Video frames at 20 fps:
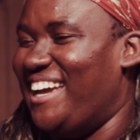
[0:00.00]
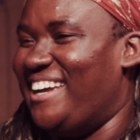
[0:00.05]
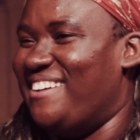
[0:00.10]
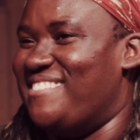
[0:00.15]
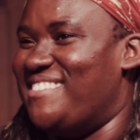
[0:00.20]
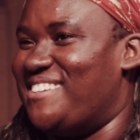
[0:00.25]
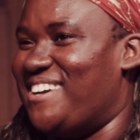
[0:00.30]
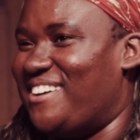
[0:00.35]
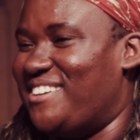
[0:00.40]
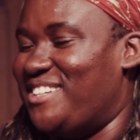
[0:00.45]

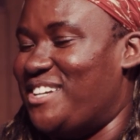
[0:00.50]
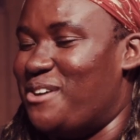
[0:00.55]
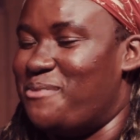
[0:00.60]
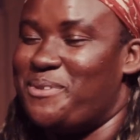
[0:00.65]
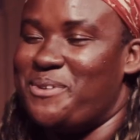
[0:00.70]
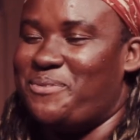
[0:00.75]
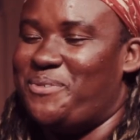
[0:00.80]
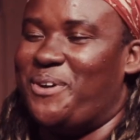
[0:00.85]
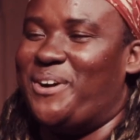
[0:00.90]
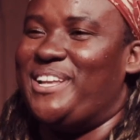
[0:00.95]
was
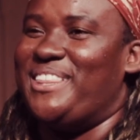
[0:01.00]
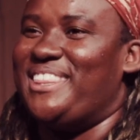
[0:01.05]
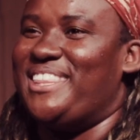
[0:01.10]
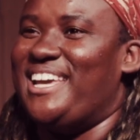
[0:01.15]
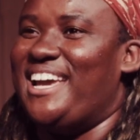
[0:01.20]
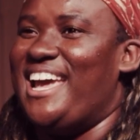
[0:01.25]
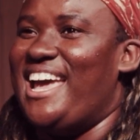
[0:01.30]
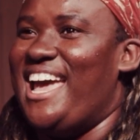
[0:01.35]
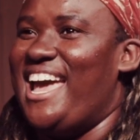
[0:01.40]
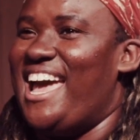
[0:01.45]
October 4th,
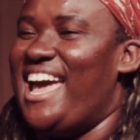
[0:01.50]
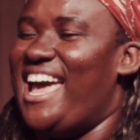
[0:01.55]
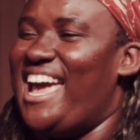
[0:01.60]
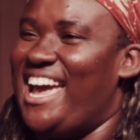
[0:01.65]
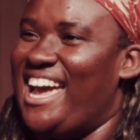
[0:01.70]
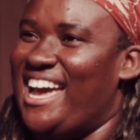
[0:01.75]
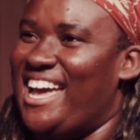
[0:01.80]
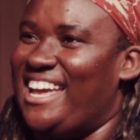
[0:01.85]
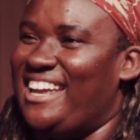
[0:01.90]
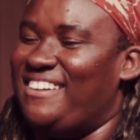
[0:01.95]

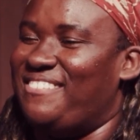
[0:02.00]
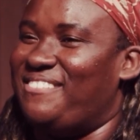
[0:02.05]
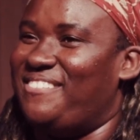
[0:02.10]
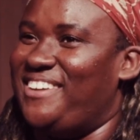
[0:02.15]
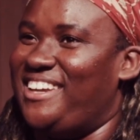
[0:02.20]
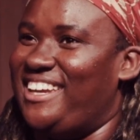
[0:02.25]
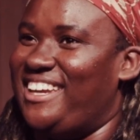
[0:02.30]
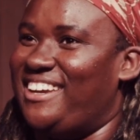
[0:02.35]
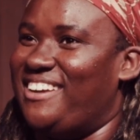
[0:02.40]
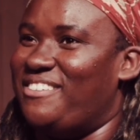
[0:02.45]
and
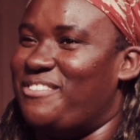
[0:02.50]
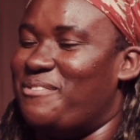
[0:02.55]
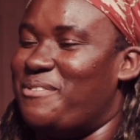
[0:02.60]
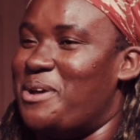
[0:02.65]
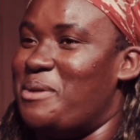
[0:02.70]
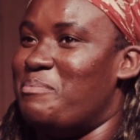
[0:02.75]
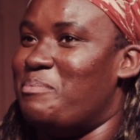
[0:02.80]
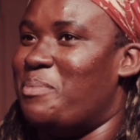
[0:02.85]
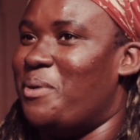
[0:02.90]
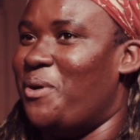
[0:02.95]
we
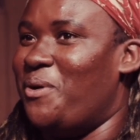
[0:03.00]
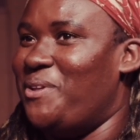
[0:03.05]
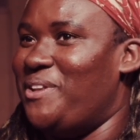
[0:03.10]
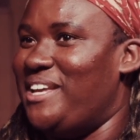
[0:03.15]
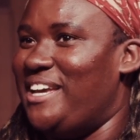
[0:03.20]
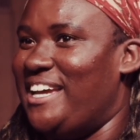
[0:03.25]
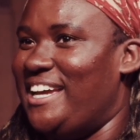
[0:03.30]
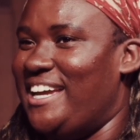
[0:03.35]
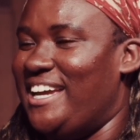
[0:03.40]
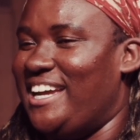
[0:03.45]
went
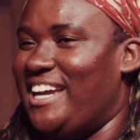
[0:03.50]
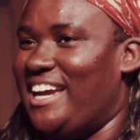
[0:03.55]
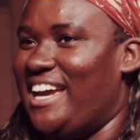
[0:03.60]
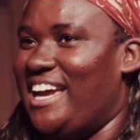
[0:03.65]
bowling,